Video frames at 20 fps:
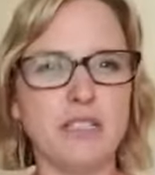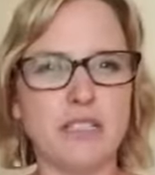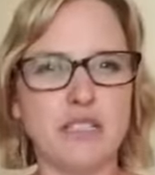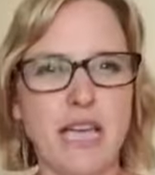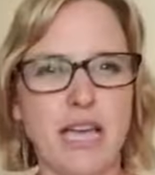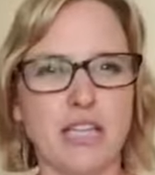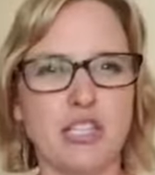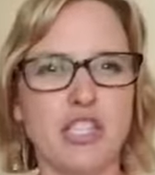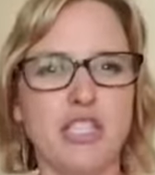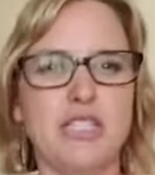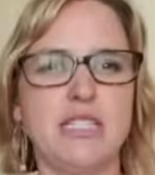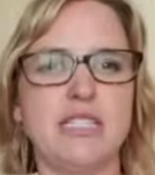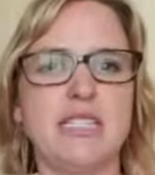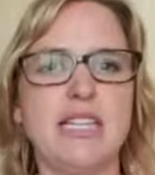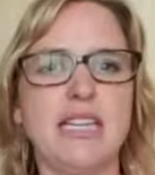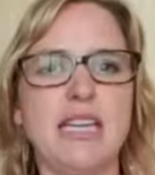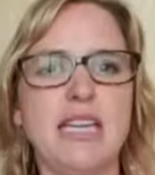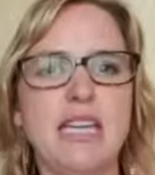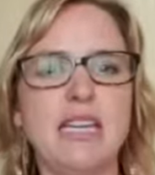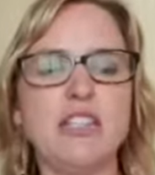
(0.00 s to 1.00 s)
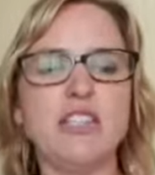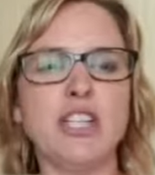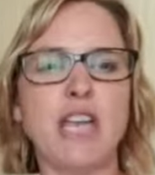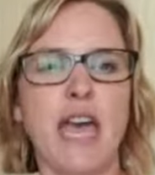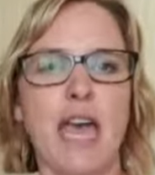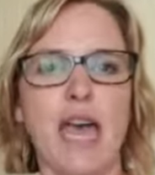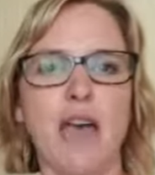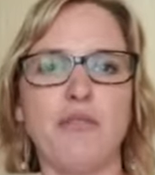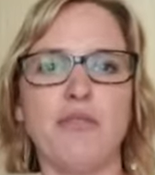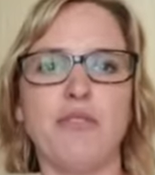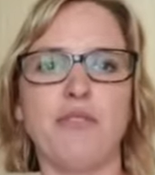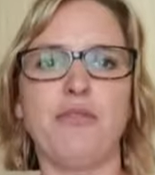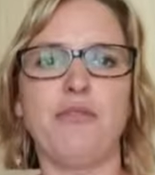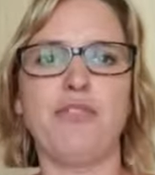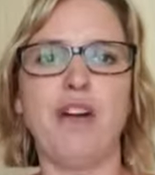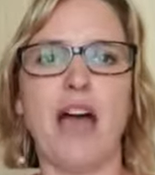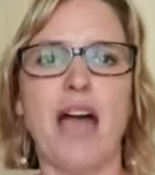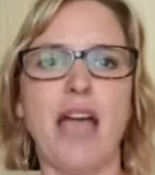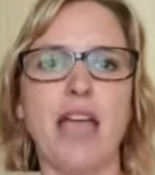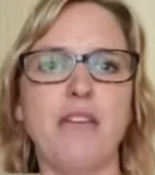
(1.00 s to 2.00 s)
sections each have
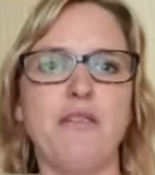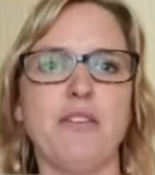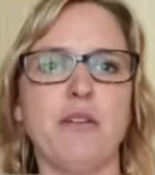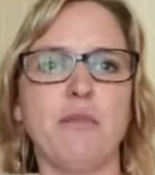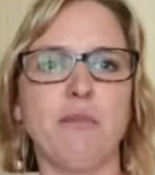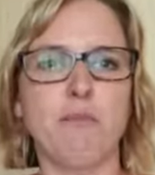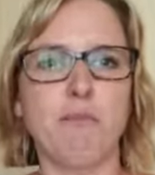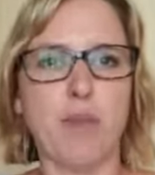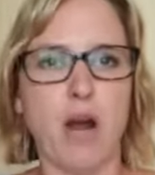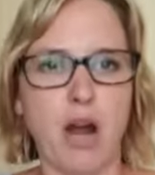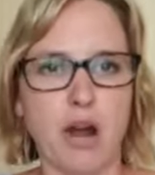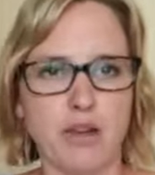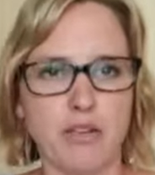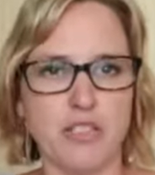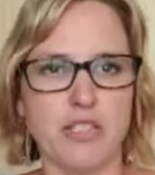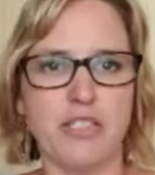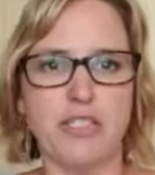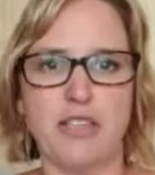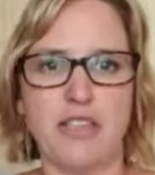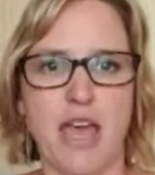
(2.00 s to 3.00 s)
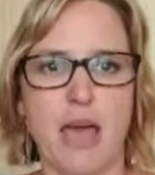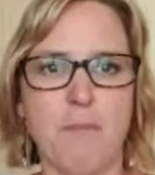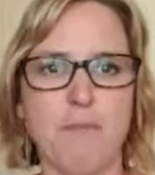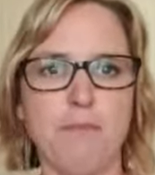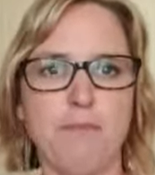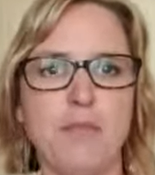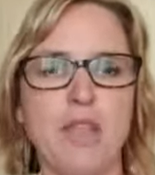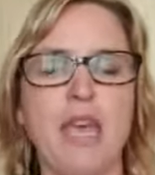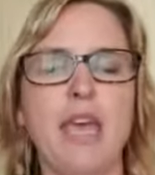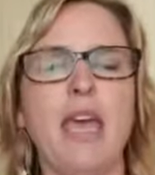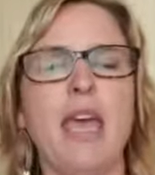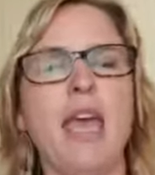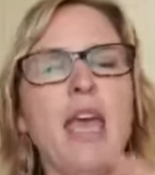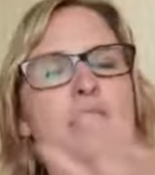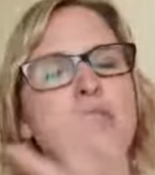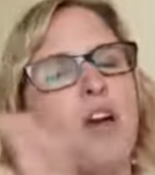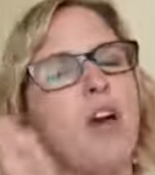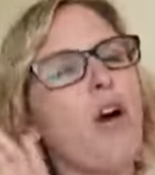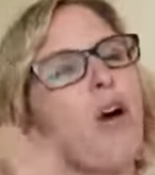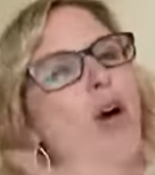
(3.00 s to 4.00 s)
5 parts to them.
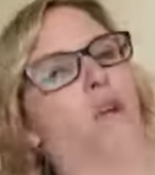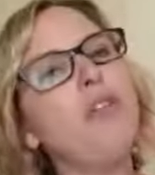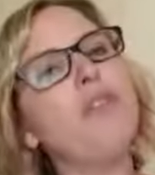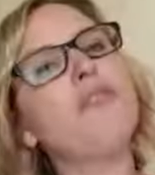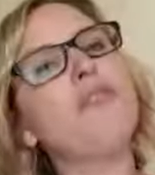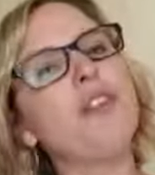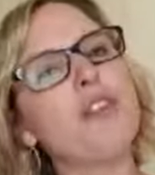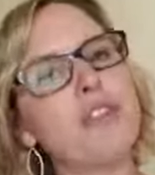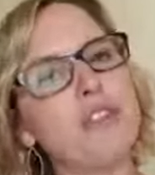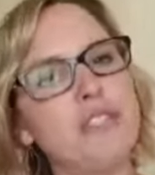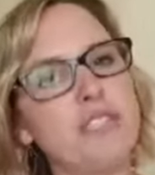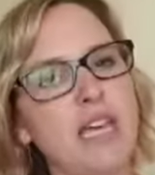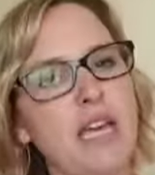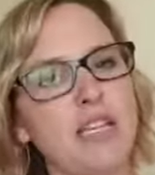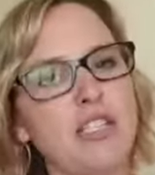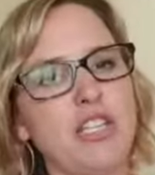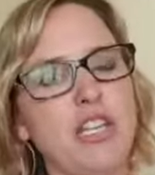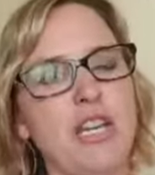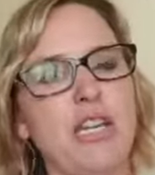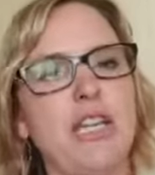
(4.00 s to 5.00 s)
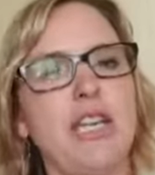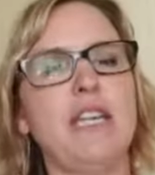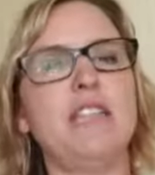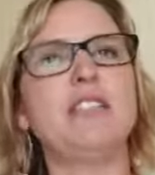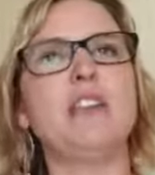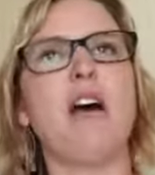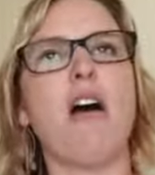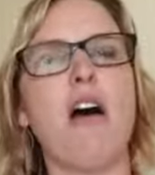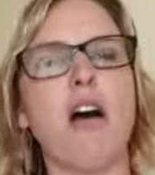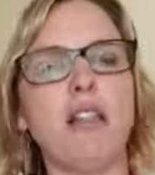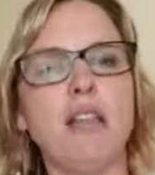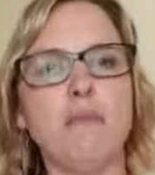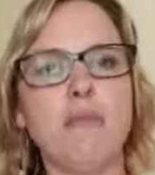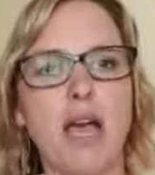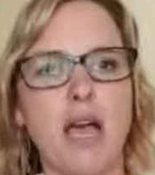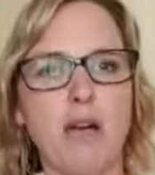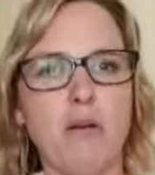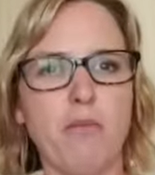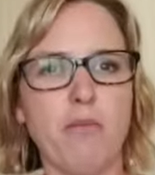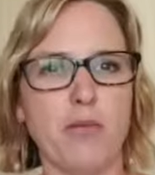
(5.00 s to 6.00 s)
And the whole first section is all
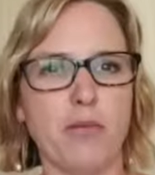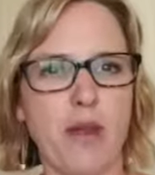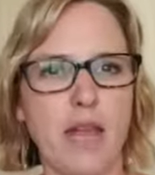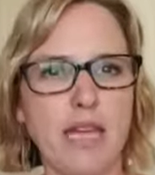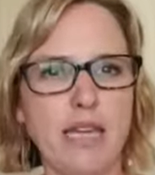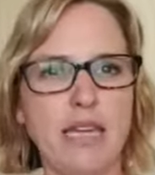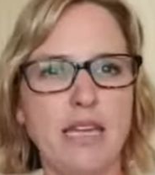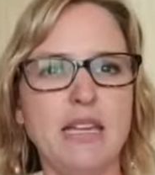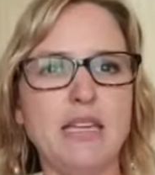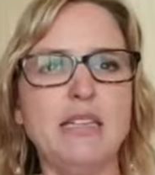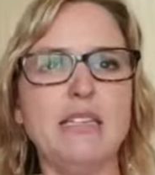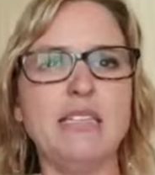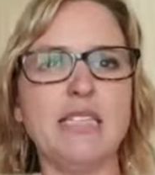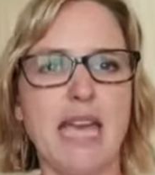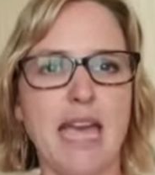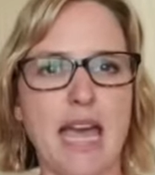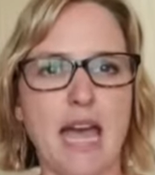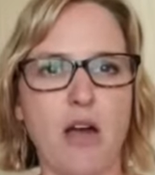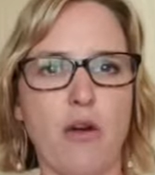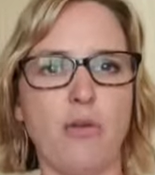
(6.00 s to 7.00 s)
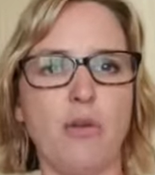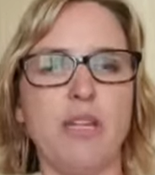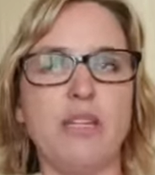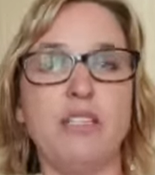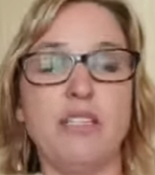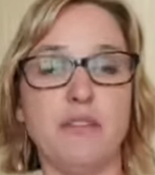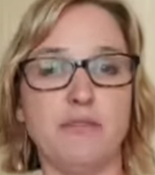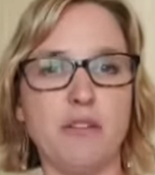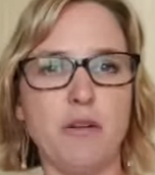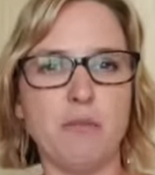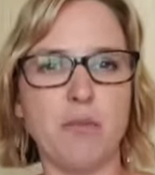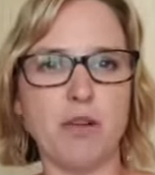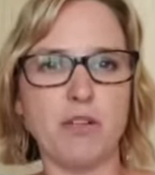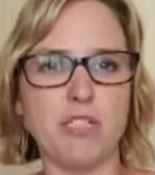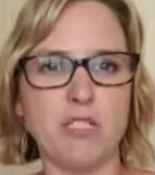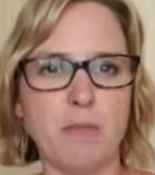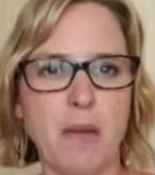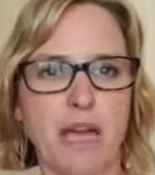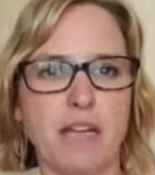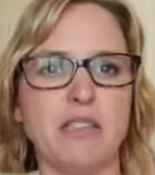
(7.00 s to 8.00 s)
about breaking down different
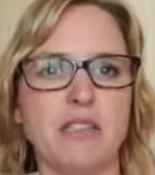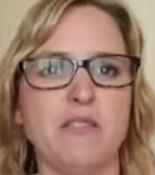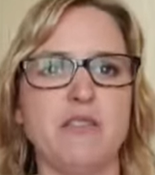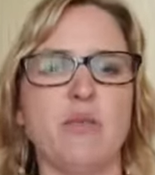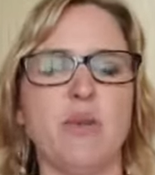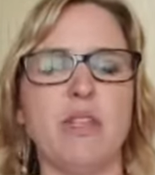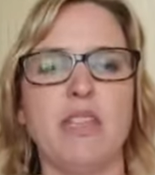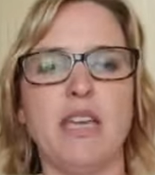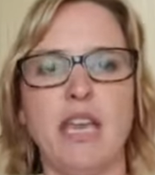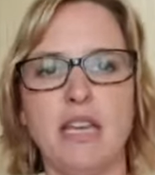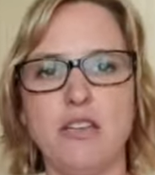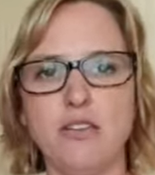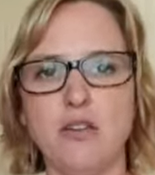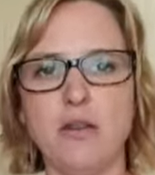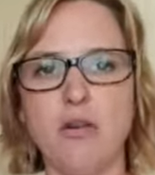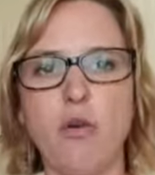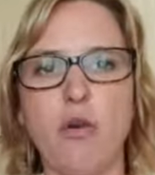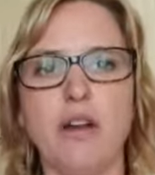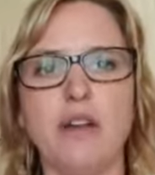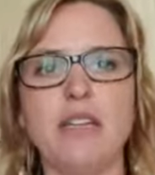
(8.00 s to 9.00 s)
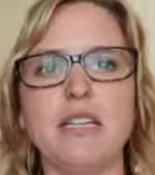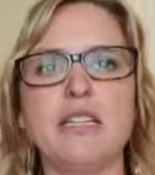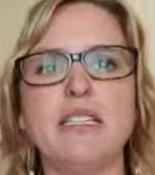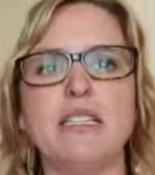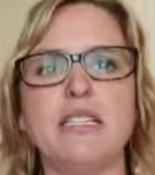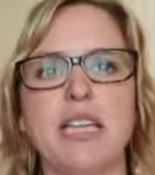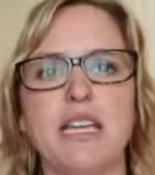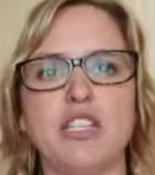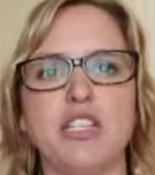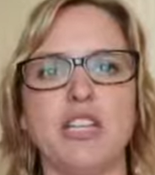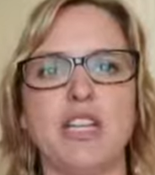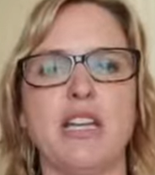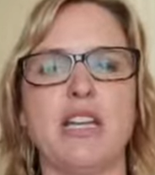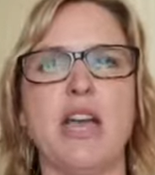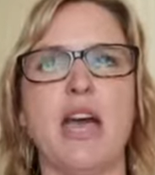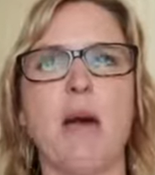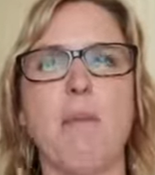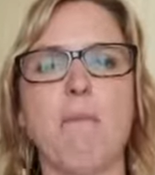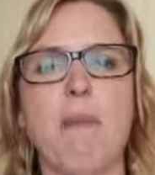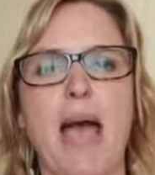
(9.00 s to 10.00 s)
perspectives within your organization
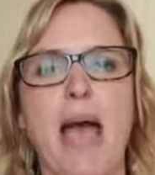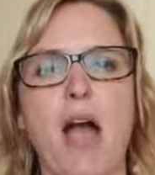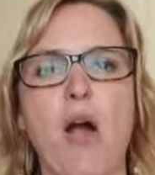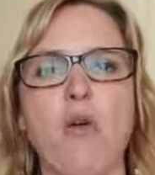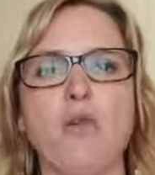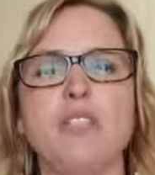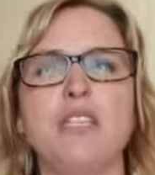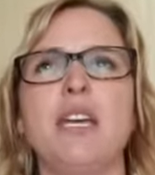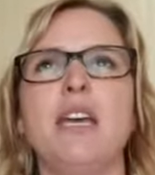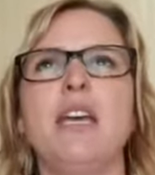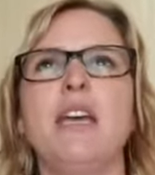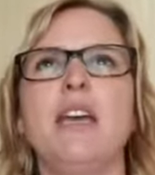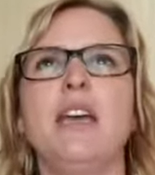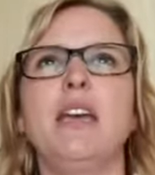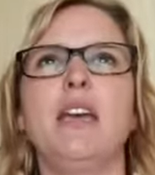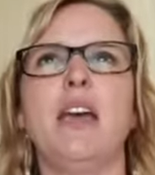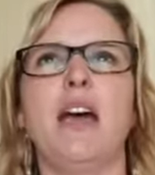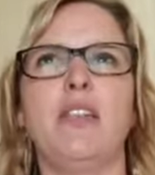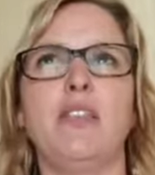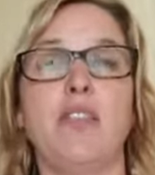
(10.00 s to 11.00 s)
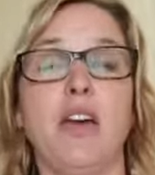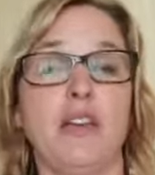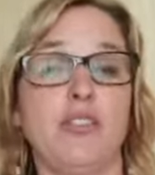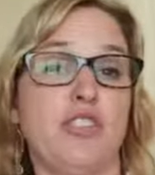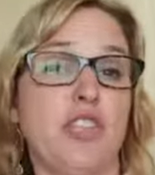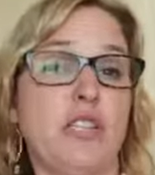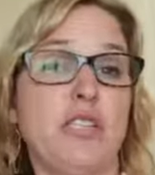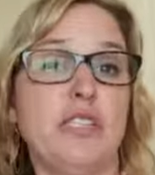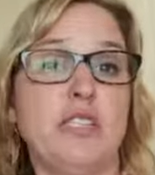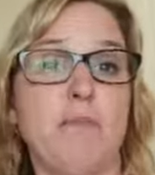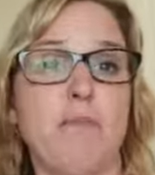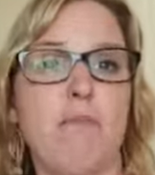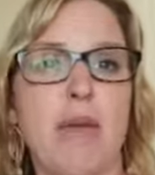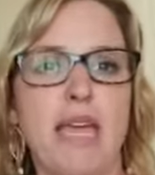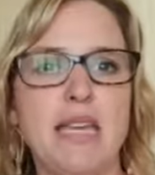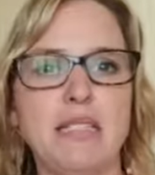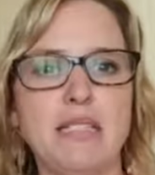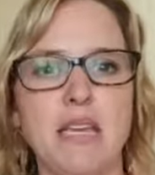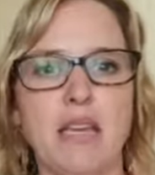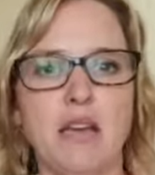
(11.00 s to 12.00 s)
about just the
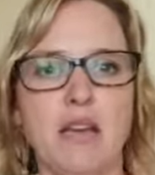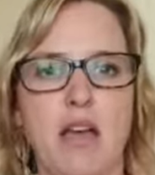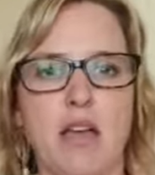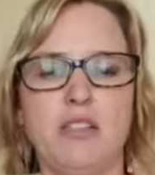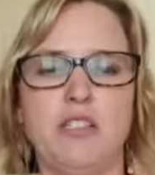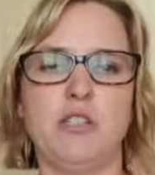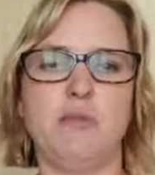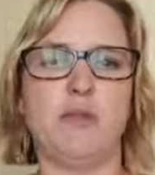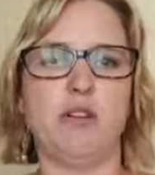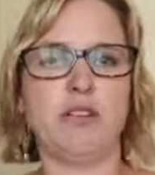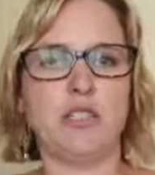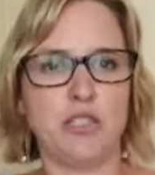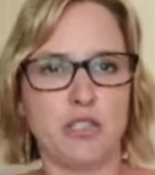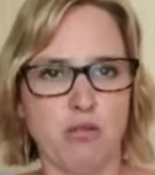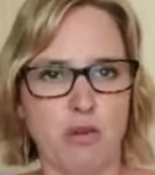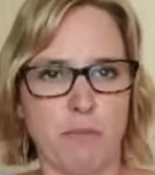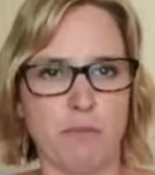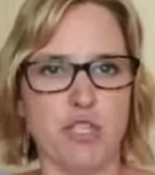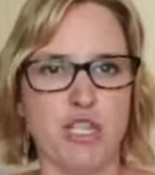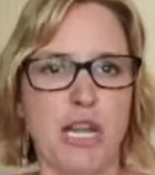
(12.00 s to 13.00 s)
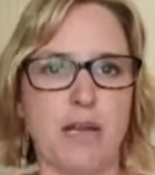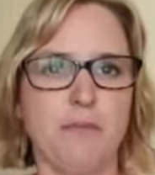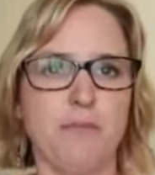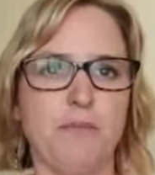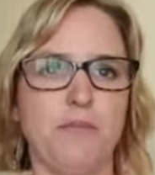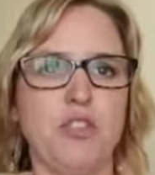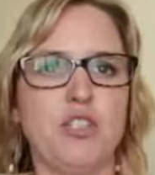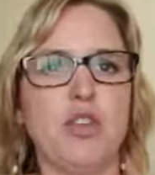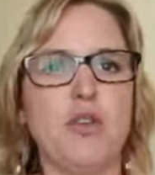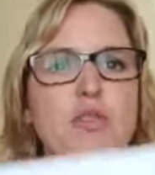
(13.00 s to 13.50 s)
basic customer description. So